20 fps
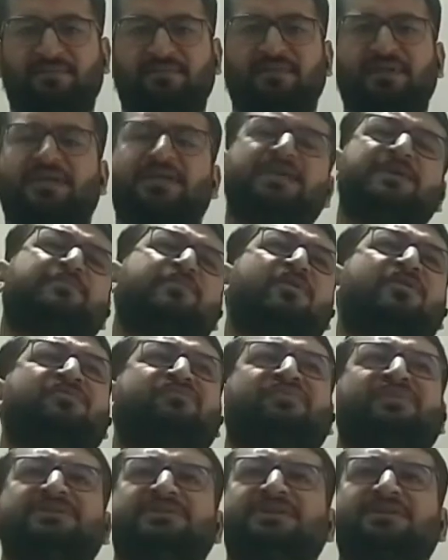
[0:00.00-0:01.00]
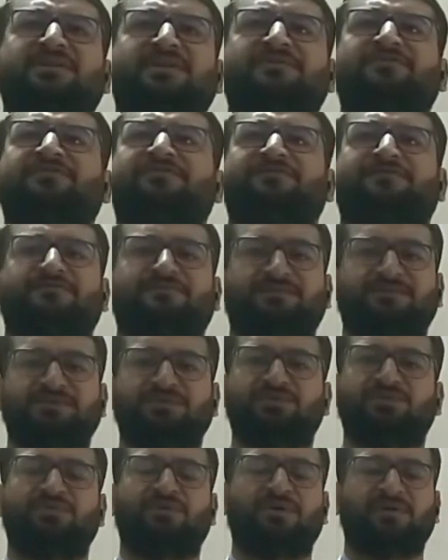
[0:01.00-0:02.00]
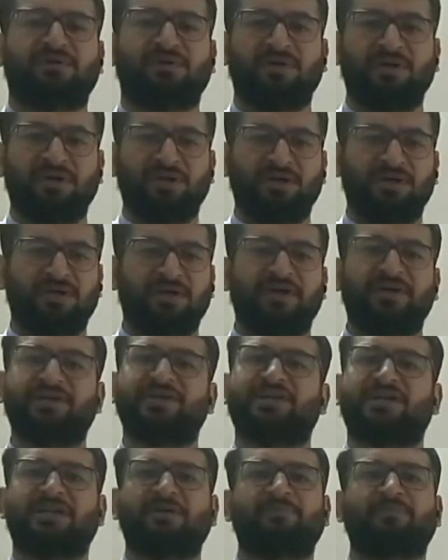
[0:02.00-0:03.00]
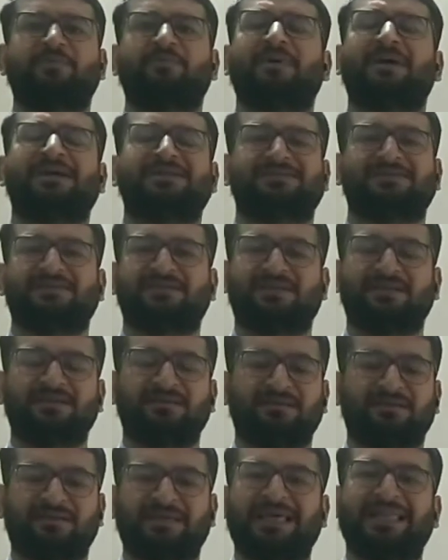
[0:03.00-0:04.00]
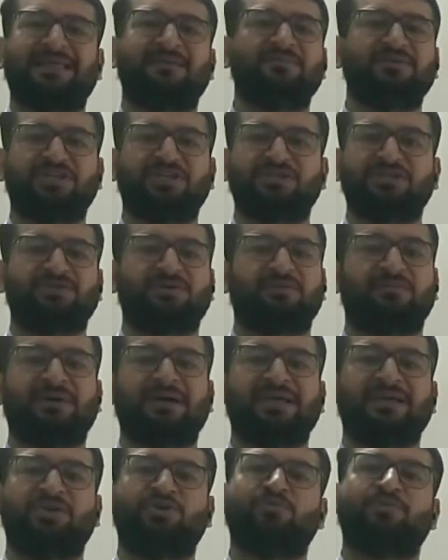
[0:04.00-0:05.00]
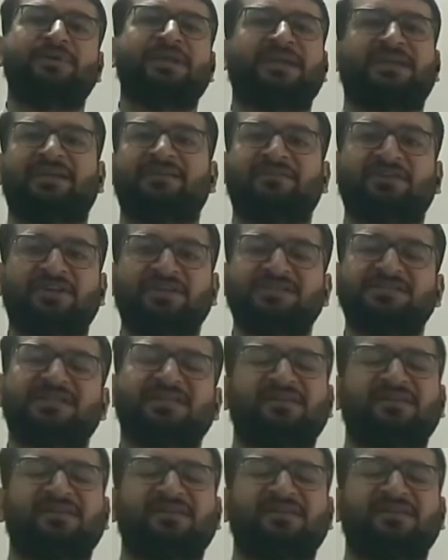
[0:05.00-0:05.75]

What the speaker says: They keep on present if do not interrupt by certain calamities or by human activities.